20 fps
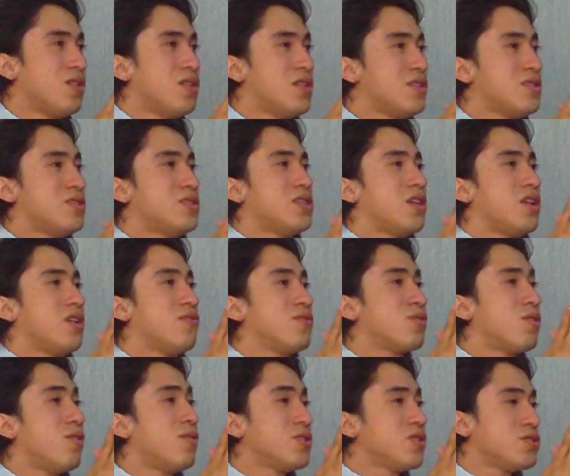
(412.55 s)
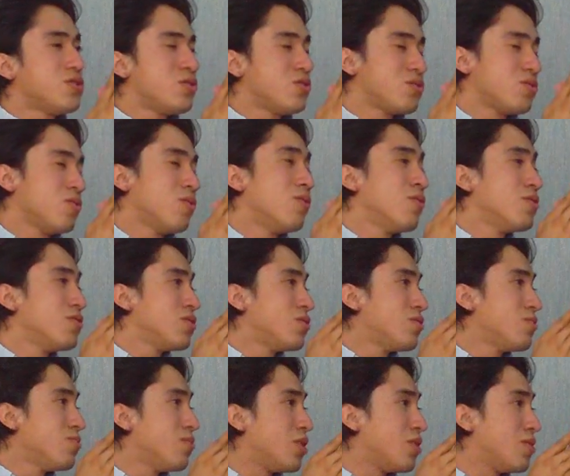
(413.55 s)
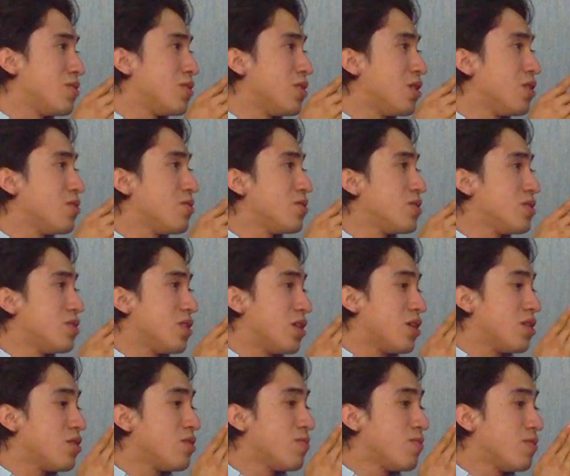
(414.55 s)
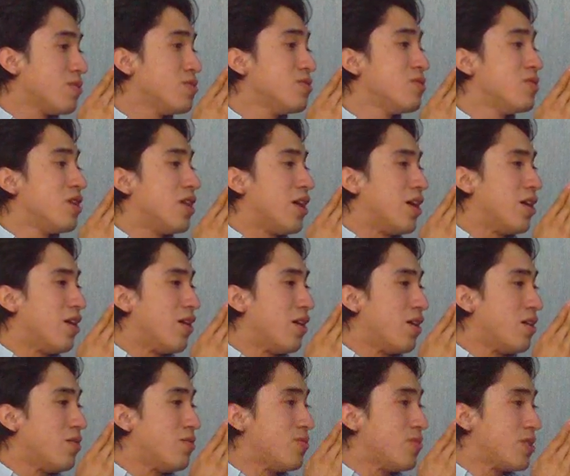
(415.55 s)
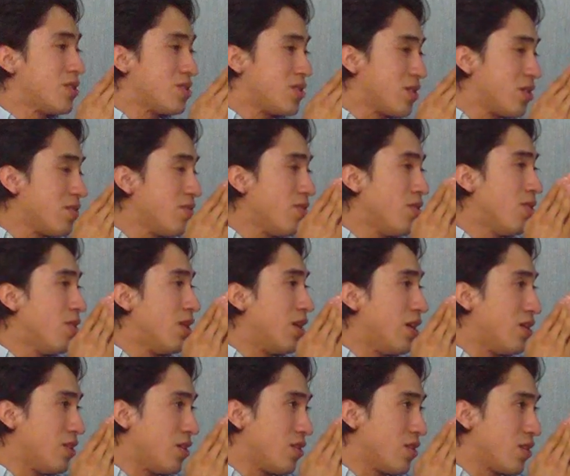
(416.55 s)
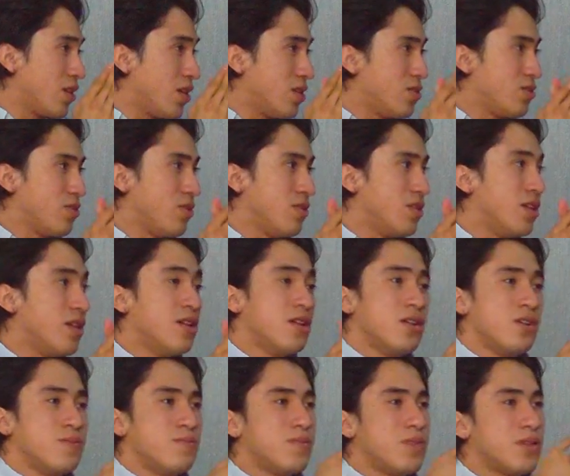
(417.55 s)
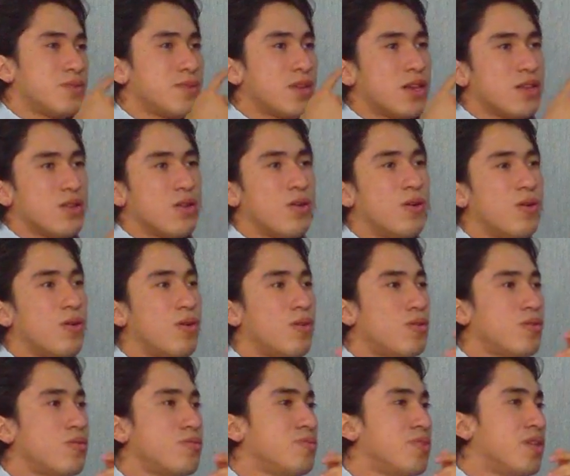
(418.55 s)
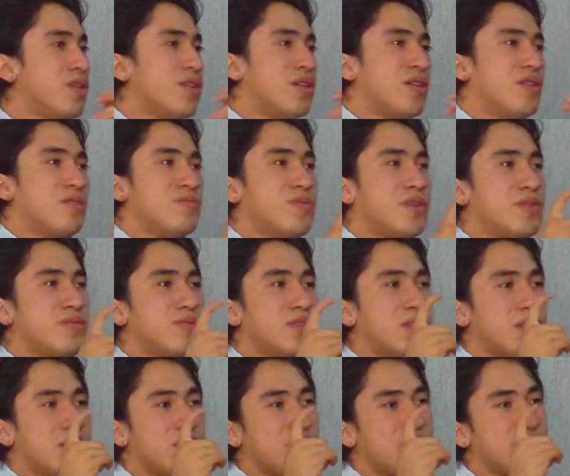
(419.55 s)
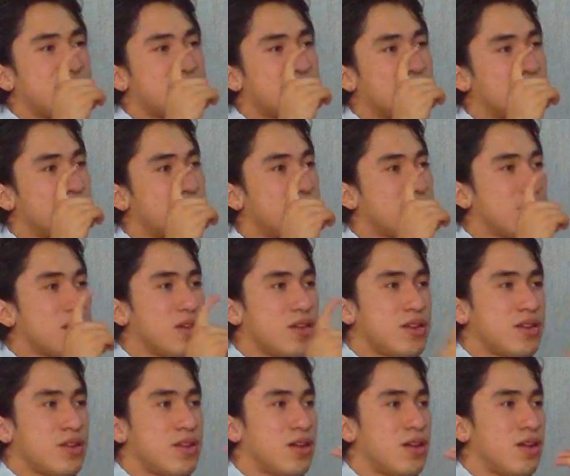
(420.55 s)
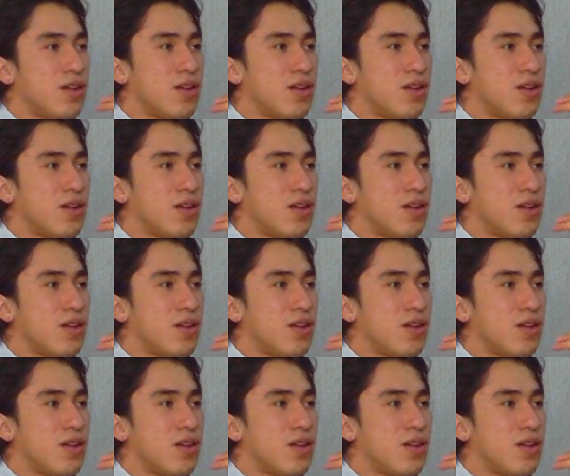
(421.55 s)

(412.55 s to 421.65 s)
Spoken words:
instead of going to schools, maybe they will receive online education. Maybe at home, maybe it can be in